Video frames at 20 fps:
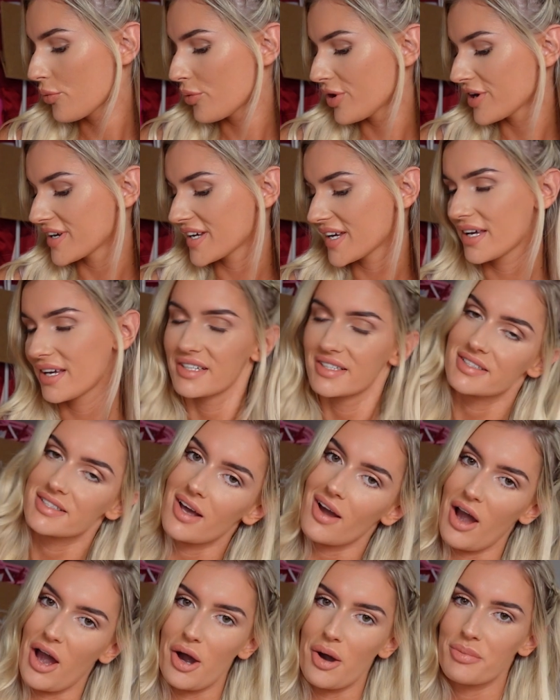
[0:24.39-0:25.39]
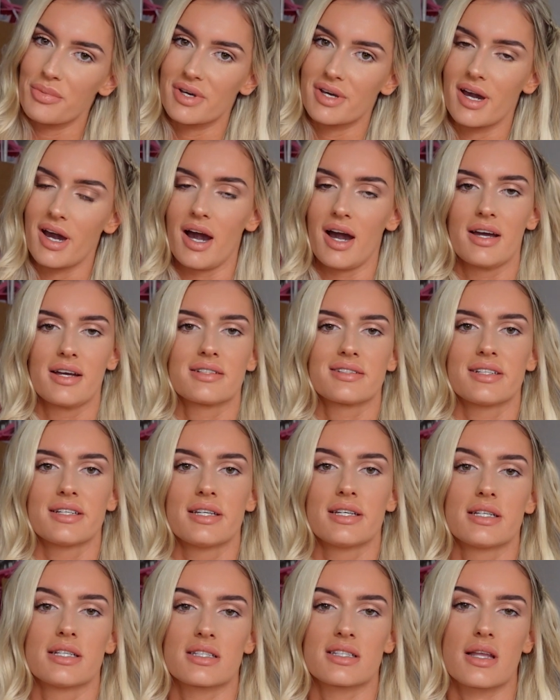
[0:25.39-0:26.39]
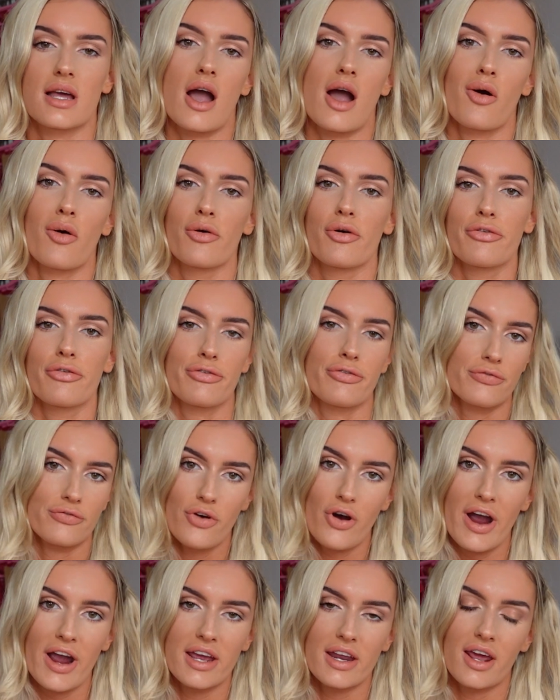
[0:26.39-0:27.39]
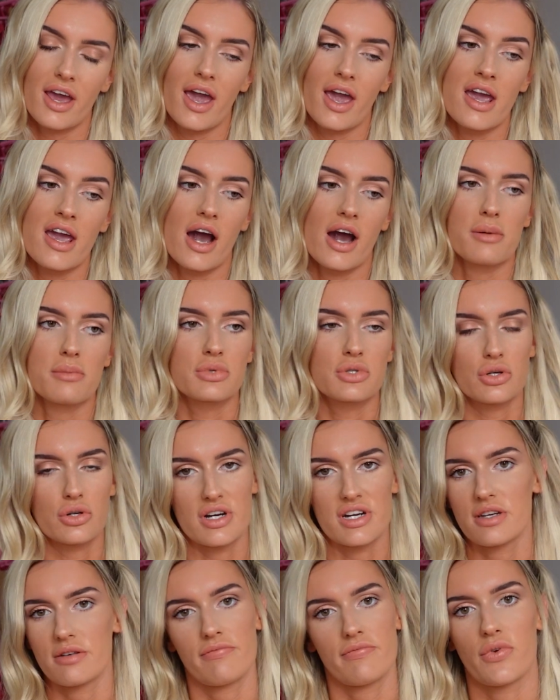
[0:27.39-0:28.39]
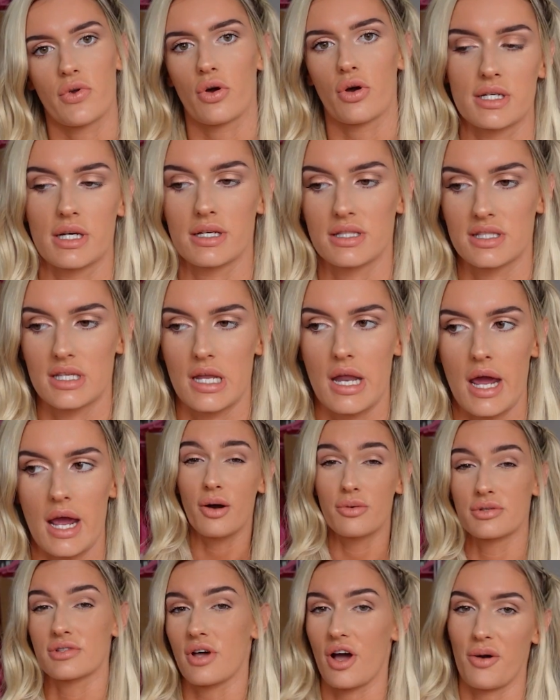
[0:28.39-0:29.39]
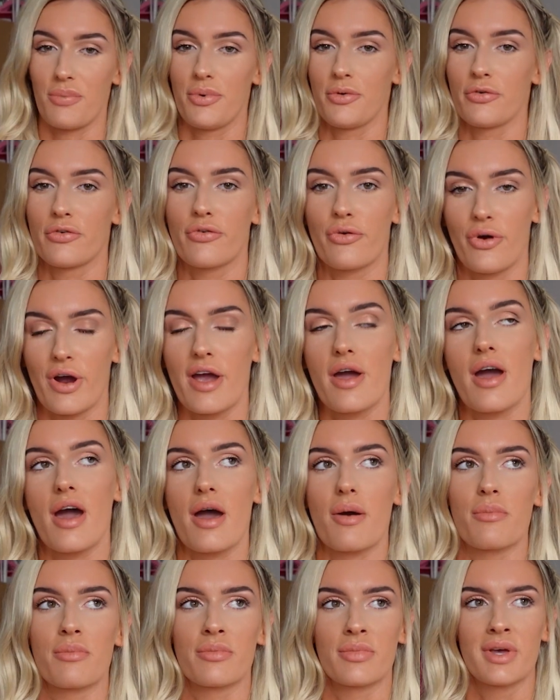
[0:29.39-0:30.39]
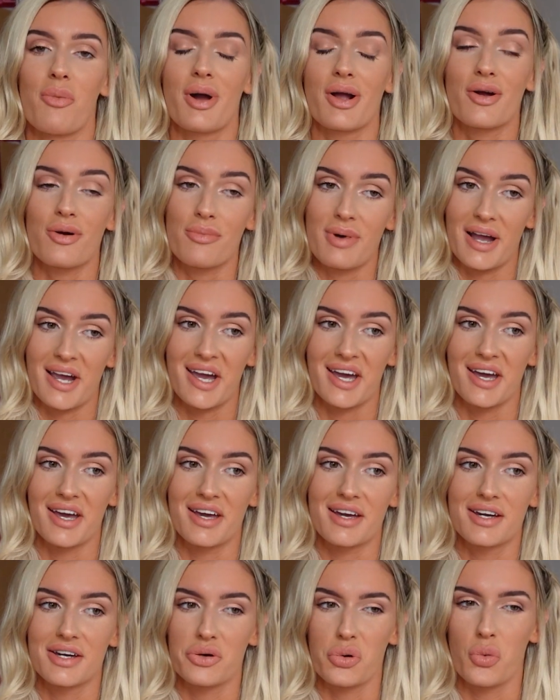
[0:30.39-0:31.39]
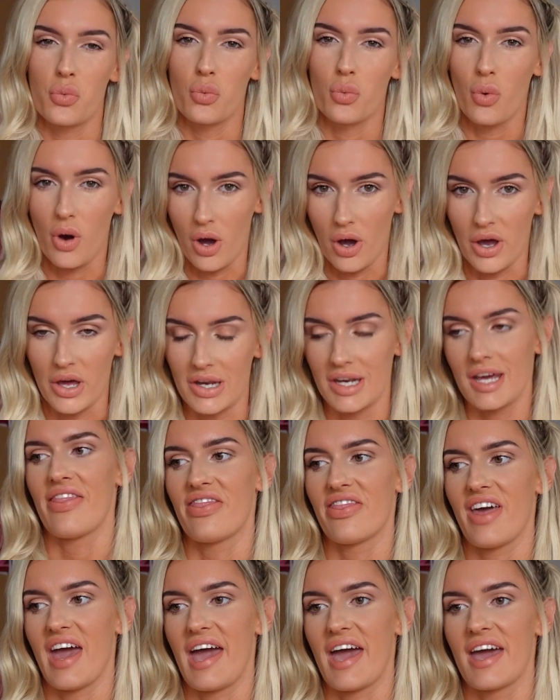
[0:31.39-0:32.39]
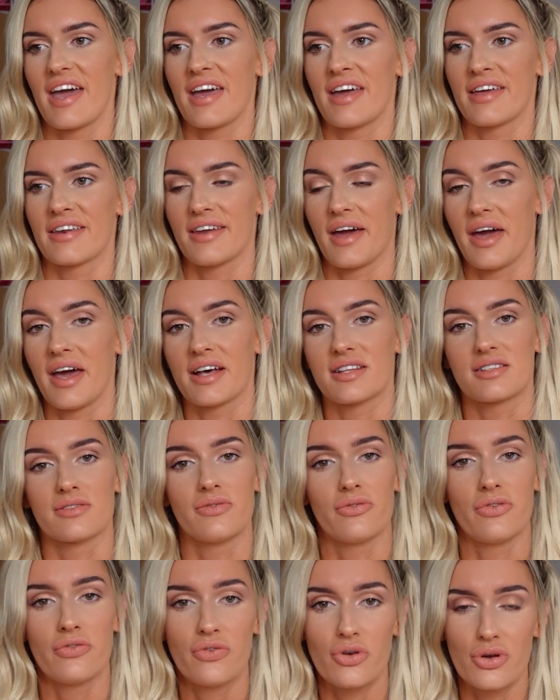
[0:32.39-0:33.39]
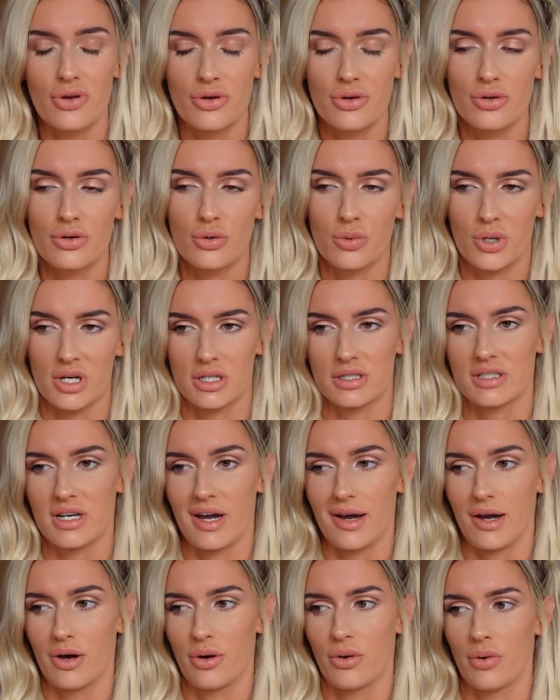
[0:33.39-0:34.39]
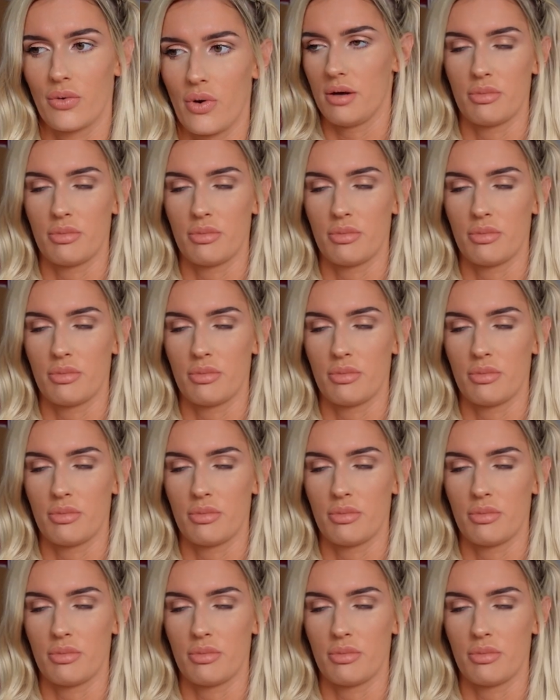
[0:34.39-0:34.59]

What is up, guys? It is now Friday. I'm sorry I didn't vlog yesterday. I was up at 4 a.m. I got back at 1 and then I had some food, worked out.